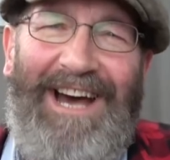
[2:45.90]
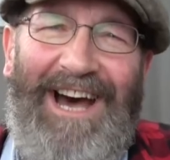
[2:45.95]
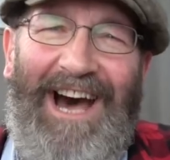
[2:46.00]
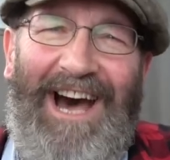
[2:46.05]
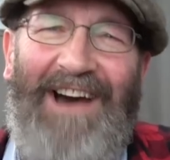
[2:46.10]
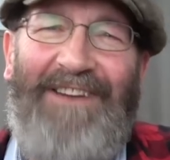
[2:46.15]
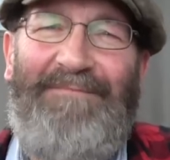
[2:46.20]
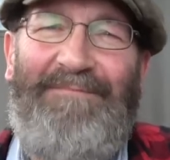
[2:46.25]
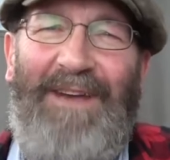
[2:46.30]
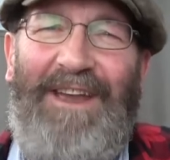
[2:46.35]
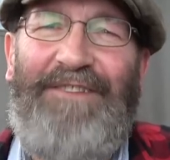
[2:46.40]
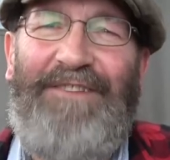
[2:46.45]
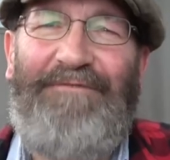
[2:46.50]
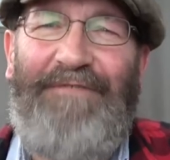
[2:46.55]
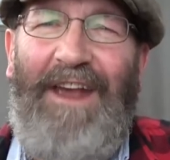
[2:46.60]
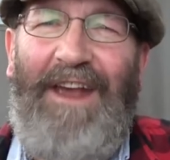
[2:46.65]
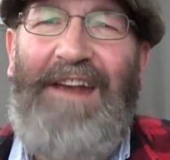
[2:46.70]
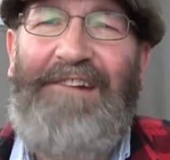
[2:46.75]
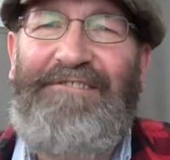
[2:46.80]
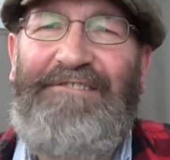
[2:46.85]
I've made
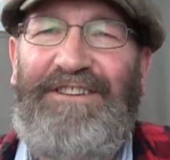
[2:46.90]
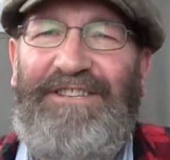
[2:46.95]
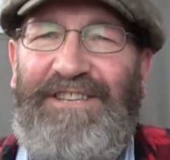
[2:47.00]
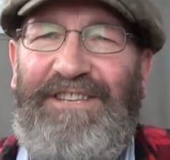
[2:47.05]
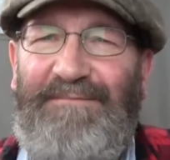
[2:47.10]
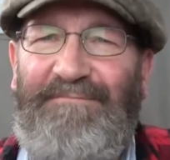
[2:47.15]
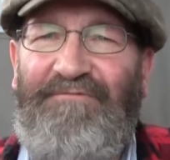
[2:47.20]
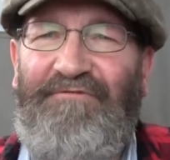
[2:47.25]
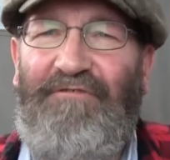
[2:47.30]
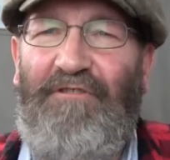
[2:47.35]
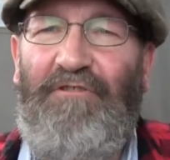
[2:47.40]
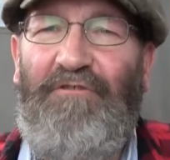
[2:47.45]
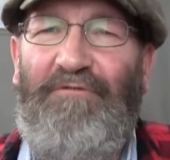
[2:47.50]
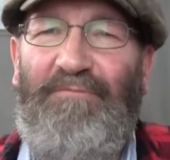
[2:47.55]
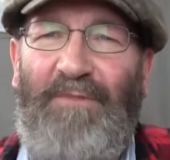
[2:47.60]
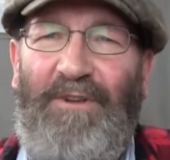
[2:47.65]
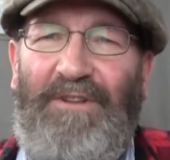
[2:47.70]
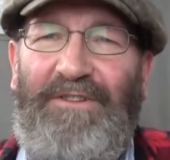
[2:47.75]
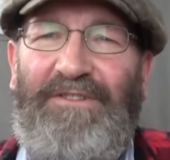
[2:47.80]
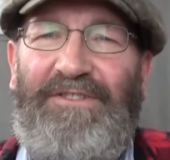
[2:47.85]
various
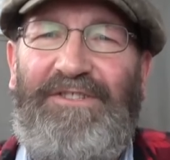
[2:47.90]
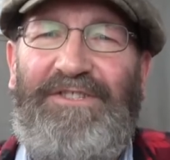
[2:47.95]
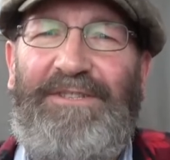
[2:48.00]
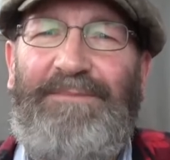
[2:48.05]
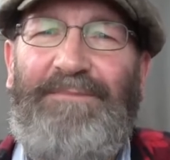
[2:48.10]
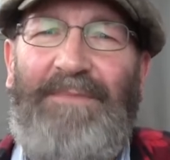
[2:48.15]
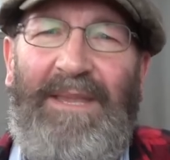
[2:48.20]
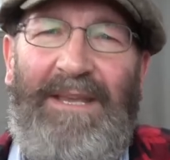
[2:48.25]
improvements.